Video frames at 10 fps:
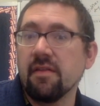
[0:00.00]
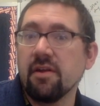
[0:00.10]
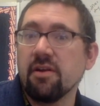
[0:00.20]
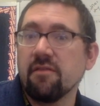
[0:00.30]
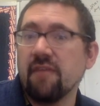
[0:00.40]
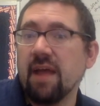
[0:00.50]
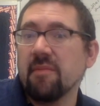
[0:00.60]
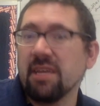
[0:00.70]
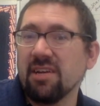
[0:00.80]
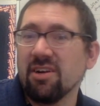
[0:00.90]
They're your
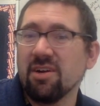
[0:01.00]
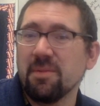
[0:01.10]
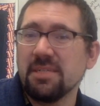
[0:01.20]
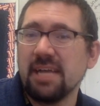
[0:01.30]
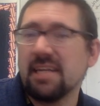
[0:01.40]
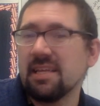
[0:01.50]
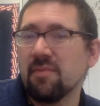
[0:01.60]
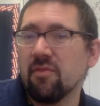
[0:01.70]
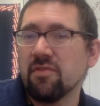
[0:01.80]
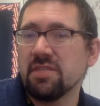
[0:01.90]
family. You're going to protect them
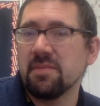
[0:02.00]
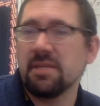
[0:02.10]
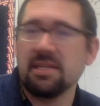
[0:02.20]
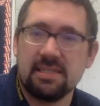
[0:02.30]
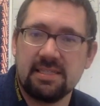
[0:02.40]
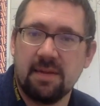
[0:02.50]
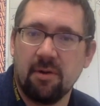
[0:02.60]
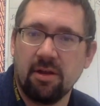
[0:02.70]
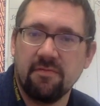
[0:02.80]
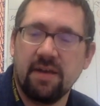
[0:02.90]
over somebody else that's not
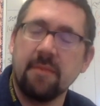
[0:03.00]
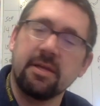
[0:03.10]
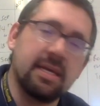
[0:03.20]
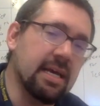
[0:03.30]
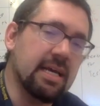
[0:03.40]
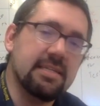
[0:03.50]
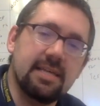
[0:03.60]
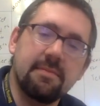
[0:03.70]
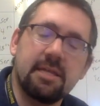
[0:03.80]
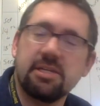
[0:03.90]
part of the family.
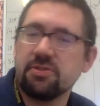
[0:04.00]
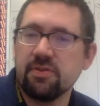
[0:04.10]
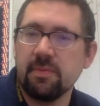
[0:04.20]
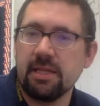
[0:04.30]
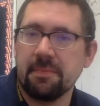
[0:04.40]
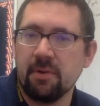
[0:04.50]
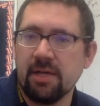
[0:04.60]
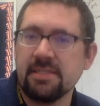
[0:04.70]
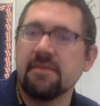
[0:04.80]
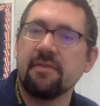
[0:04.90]
Same thing is true about the
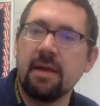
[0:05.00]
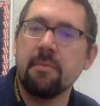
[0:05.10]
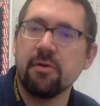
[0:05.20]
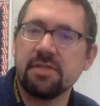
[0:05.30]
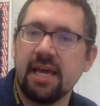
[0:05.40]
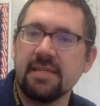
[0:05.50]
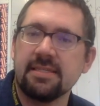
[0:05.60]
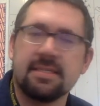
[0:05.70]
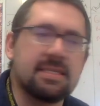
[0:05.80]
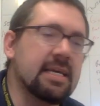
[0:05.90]
president in most
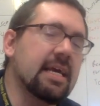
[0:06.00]
cases.